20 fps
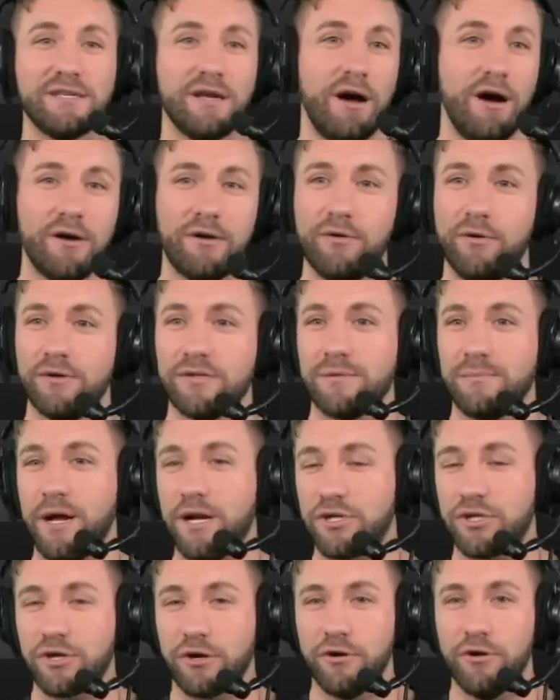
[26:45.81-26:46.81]
uncles, I'm not
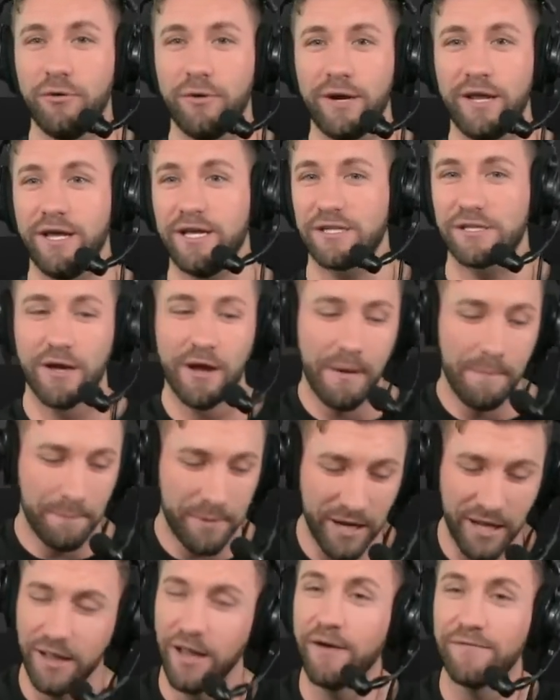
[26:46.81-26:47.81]
sure who it is, but
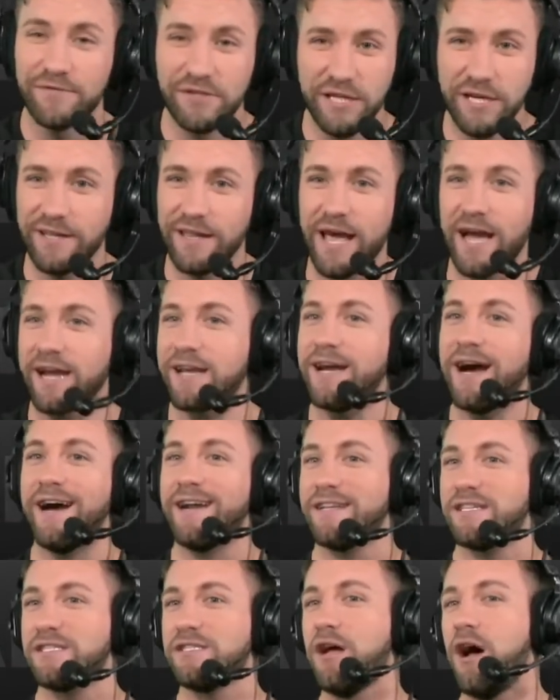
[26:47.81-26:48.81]
I love seeing that
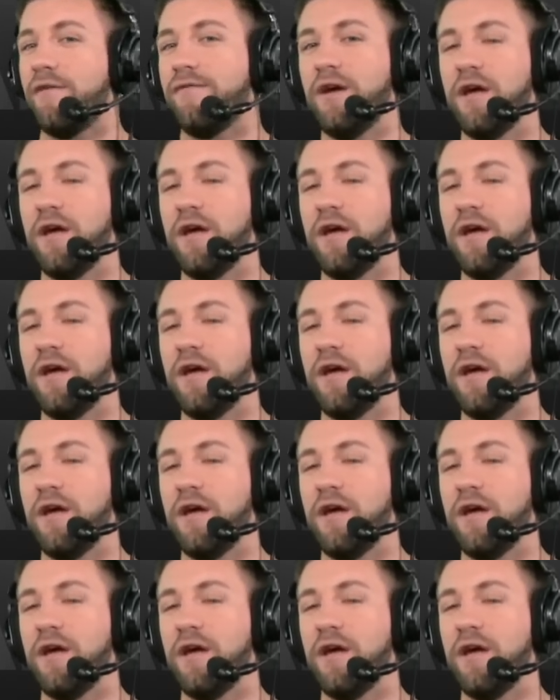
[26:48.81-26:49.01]
kind of stuff.